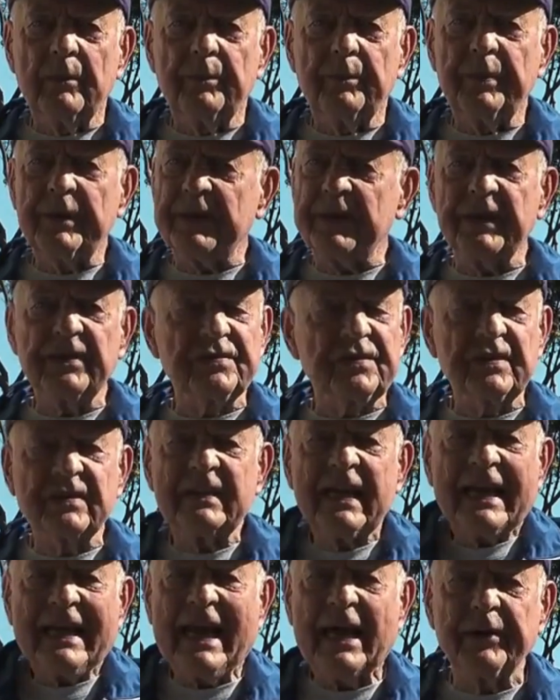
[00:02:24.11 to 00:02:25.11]
But this is
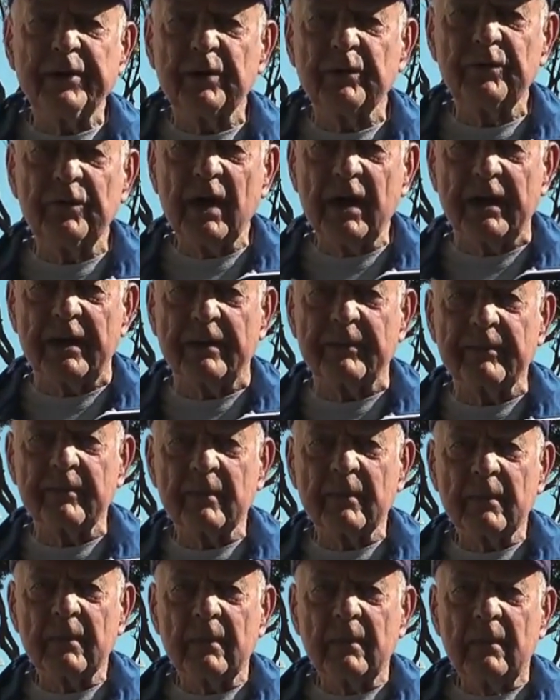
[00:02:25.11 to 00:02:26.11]
not how you run.
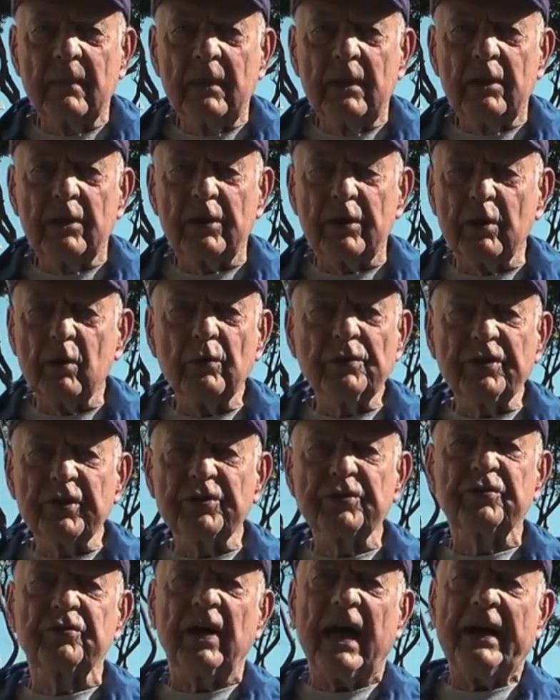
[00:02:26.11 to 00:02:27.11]
You don't
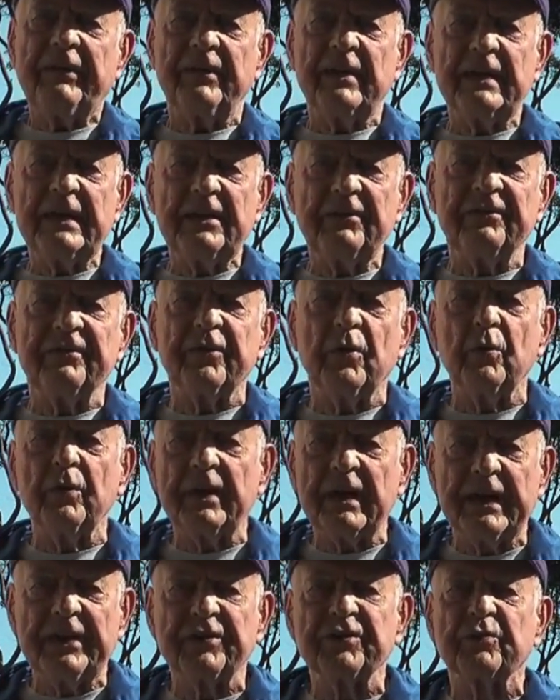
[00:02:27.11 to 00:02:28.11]
just drive the knee
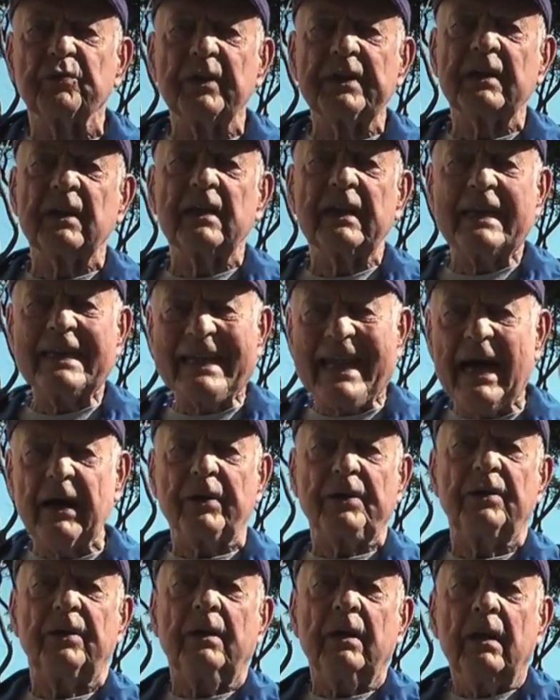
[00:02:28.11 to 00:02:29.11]
forward and swing the leg
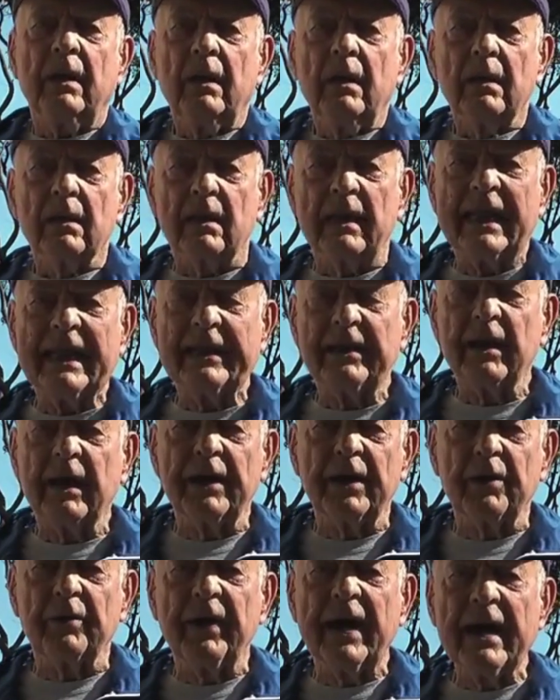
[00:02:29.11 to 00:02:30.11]
out and land
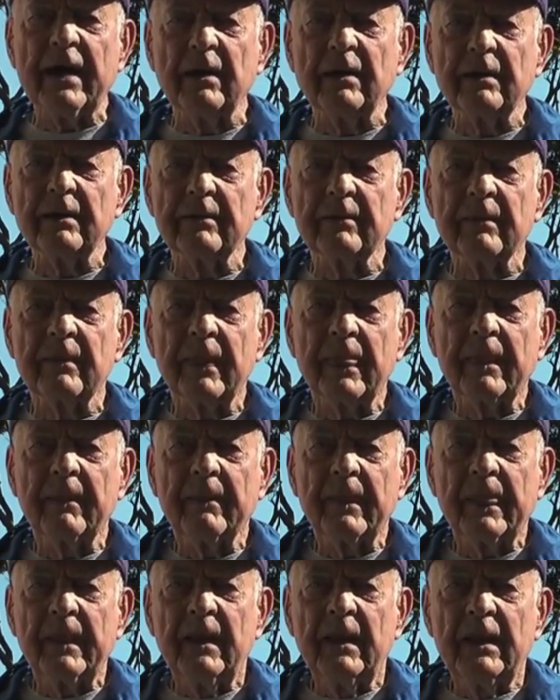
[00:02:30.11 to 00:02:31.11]
on the ground.
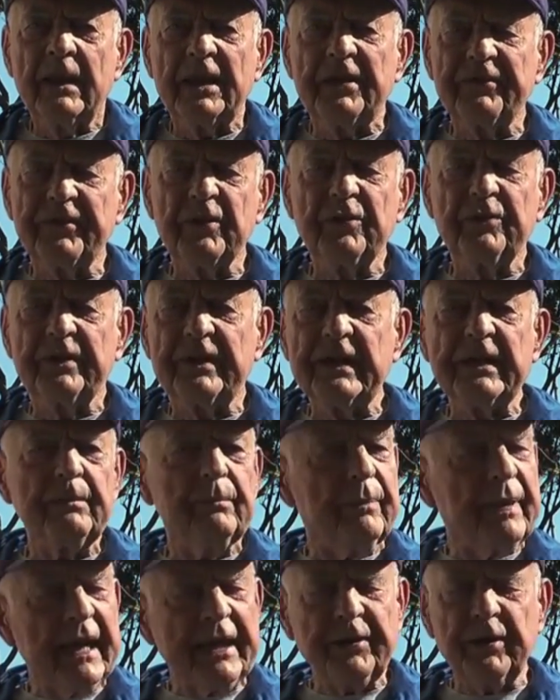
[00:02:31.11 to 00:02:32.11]
If you
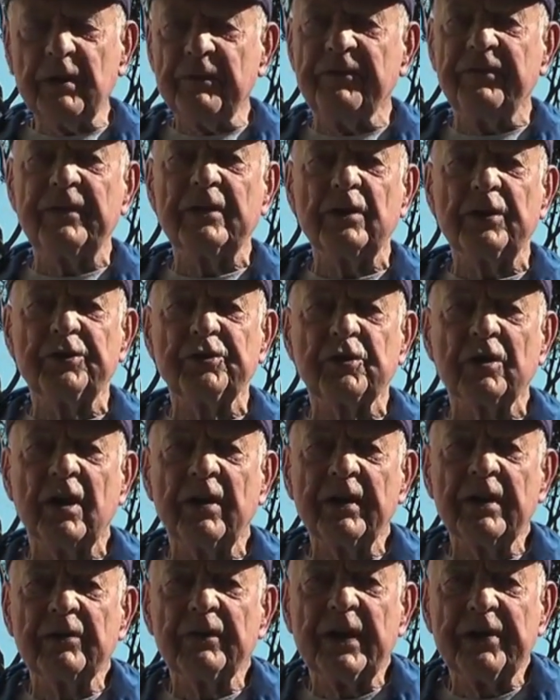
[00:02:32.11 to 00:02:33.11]
did, man, you'd feel it
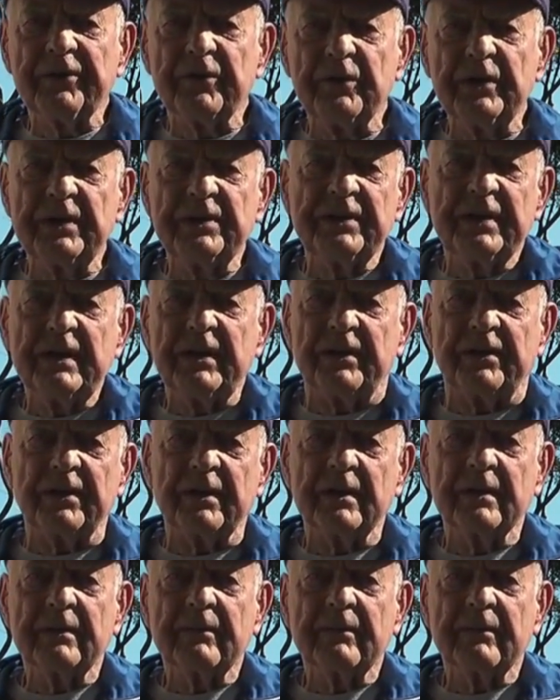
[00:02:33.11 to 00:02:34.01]
jarring right through your teeth.